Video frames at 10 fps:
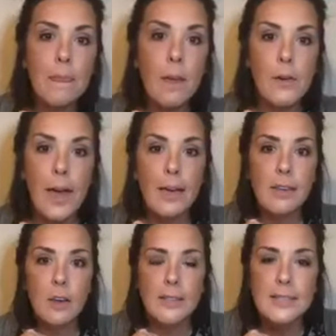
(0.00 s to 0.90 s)
Okay,
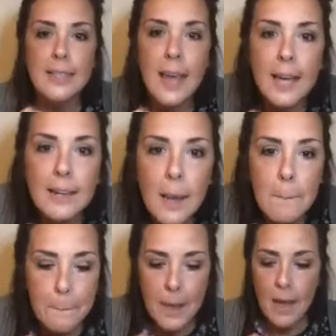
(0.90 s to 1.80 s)
y'all can see that. Yep.
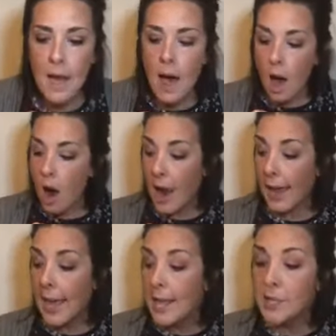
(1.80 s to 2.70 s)
All right,
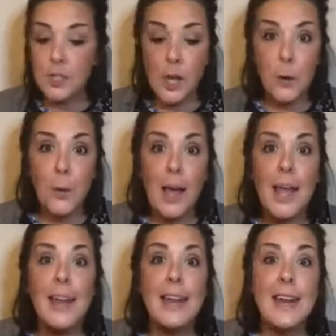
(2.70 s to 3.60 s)
so
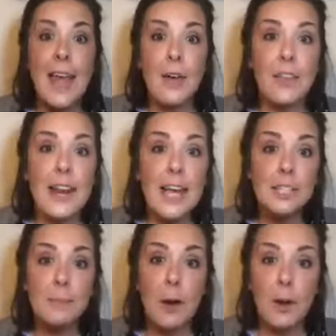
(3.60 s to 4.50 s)
now the
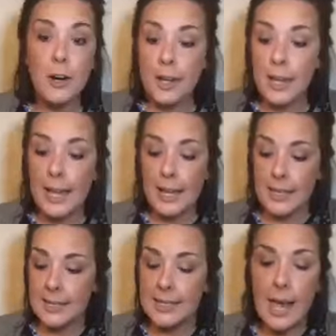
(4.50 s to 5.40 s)
next part
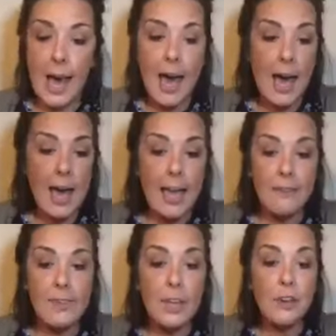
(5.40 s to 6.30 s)
is I
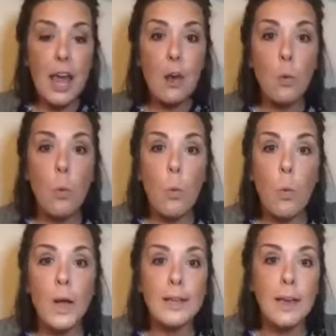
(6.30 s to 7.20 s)
figured out
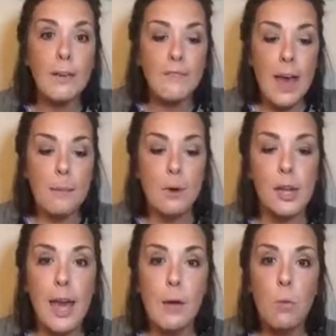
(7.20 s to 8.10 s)
what
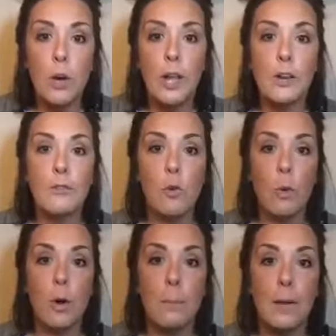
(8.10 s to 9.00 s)
fabric I wanted
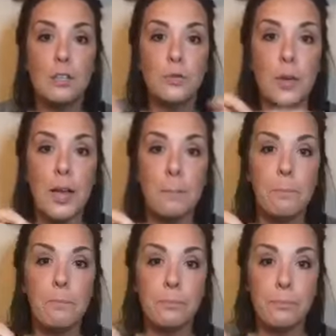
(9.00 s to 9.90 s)
for my trim.